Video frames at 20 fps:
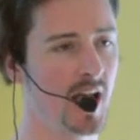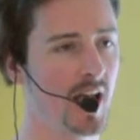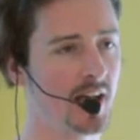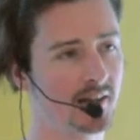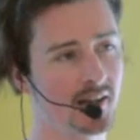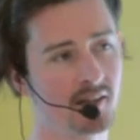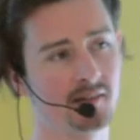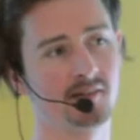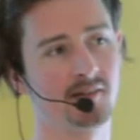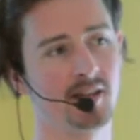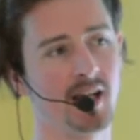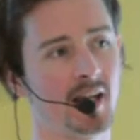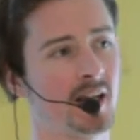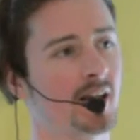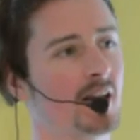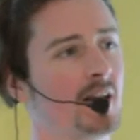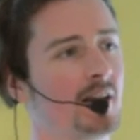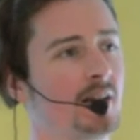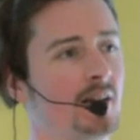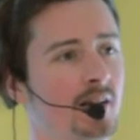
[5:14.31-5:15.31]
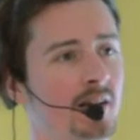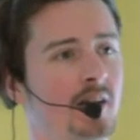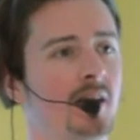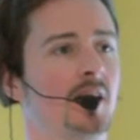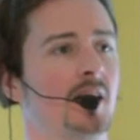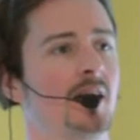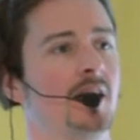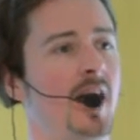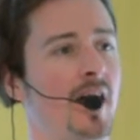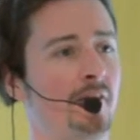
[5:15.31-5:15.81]
and that's like
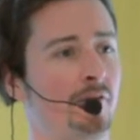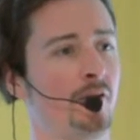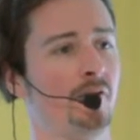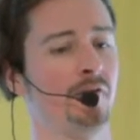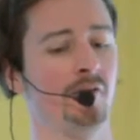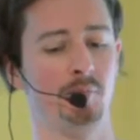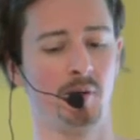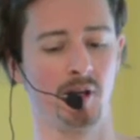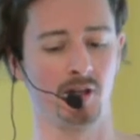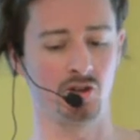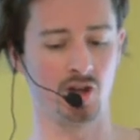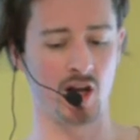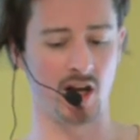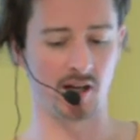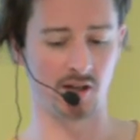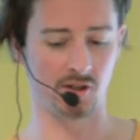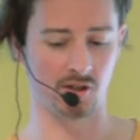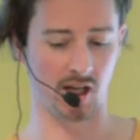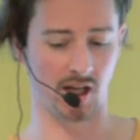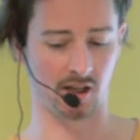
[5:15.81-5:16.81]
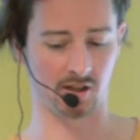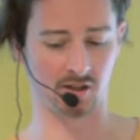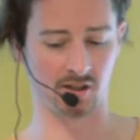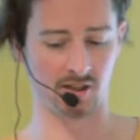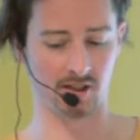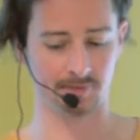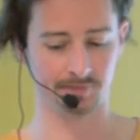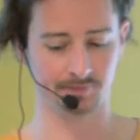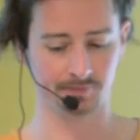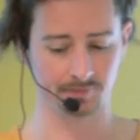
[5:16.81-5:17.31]
enough of a big challenge
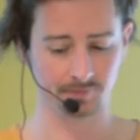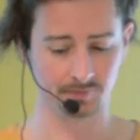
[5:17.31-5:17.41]
actually.